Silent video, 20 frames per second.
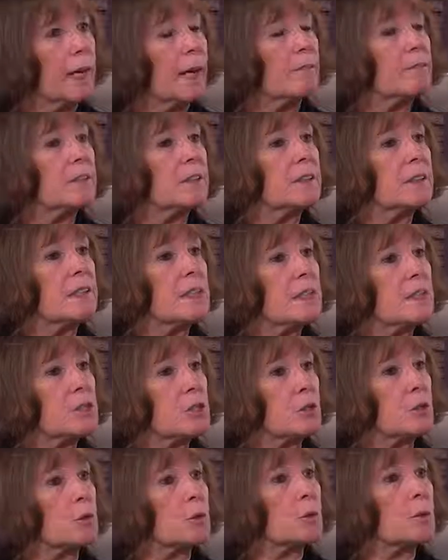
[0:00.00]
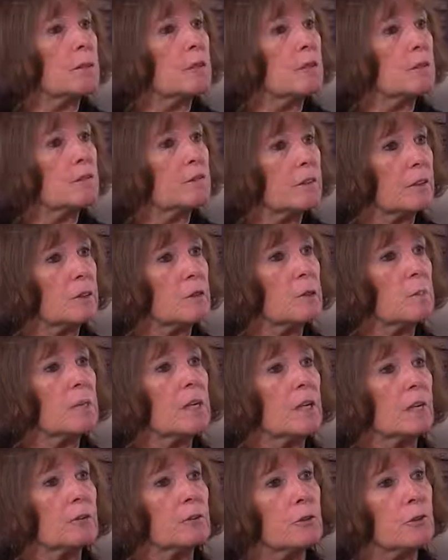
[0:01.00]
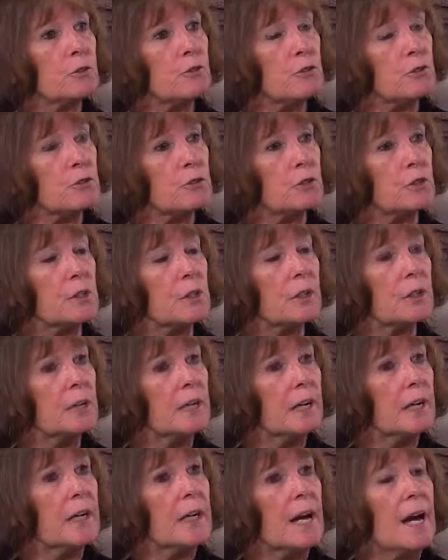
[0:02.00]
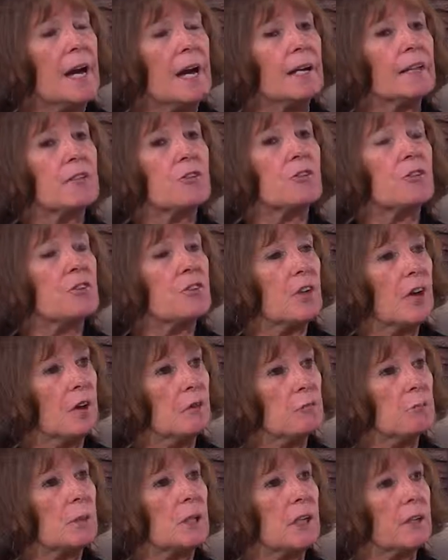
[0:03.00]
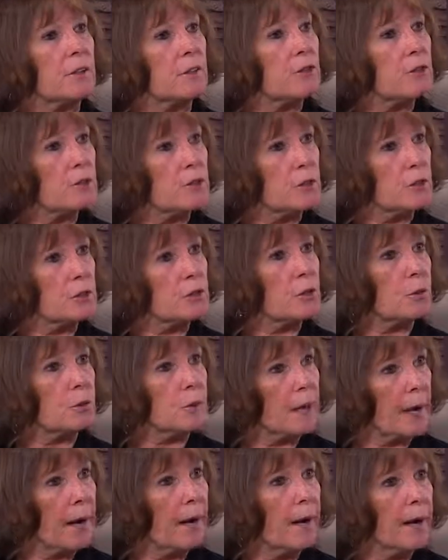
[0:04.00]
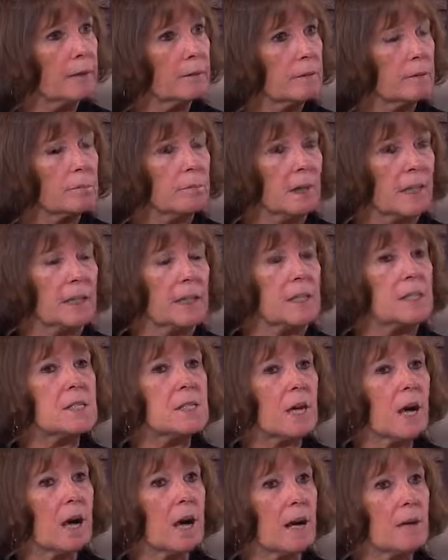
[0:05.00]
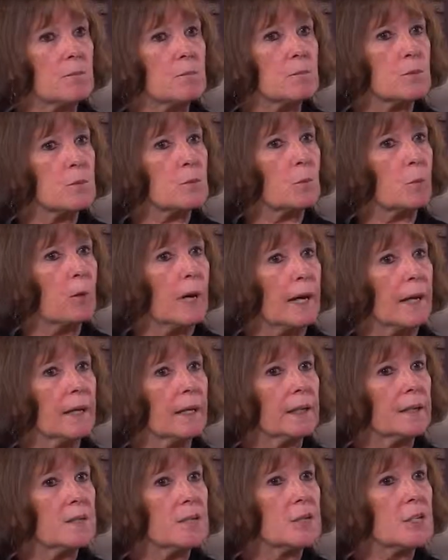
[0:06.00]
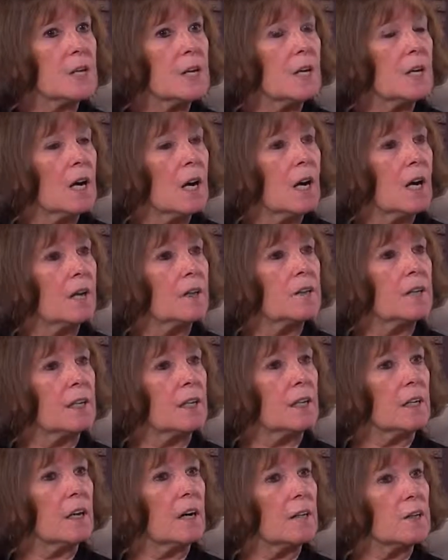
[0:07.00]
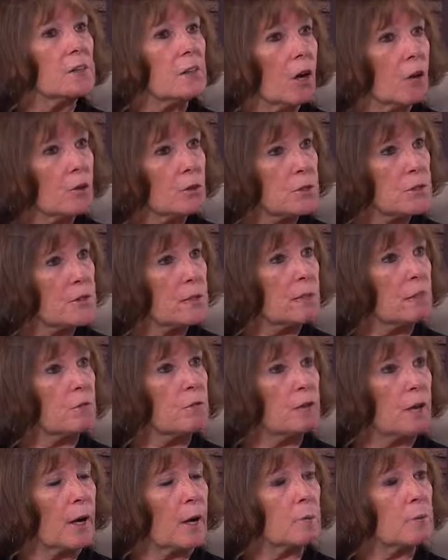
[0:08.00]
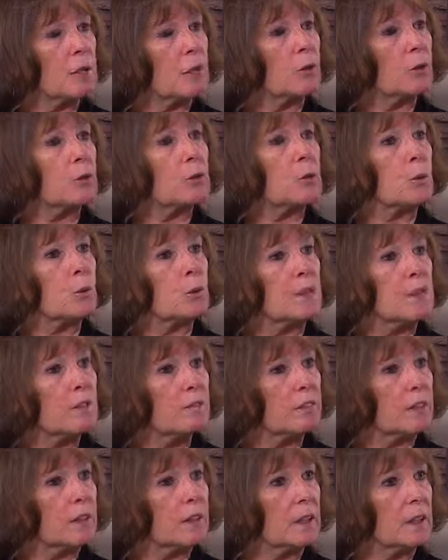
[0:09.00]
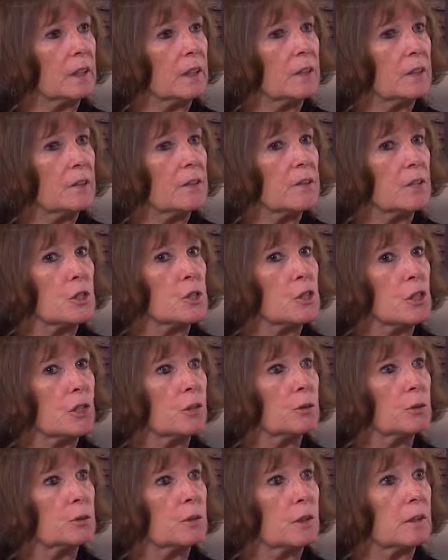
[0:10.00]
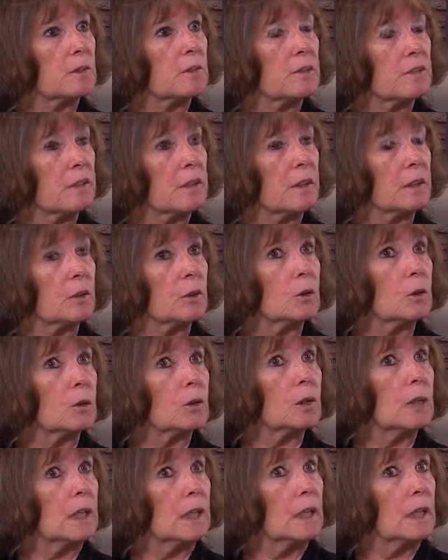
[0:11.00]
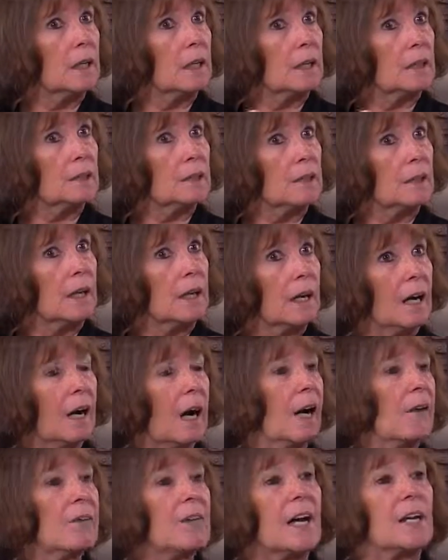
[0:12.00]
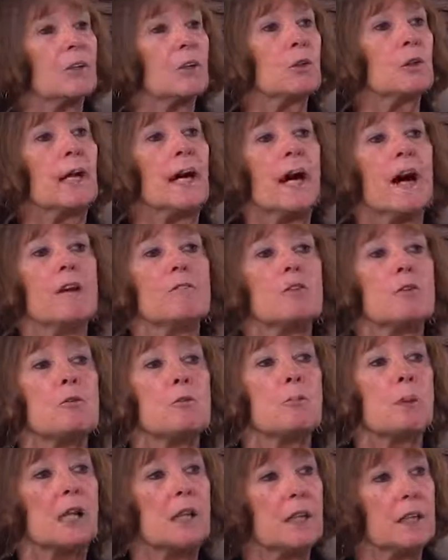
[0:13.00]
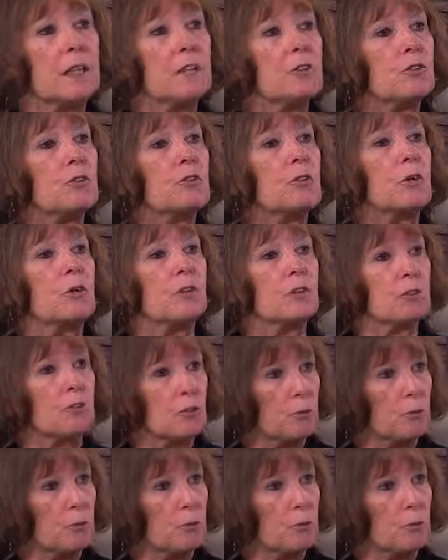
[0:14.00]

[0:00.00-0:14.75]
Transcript: have a need to grieve and to be understood, and a safe place to do that. Many times when the adults in a family are grieving, the children feel they don't have a place or a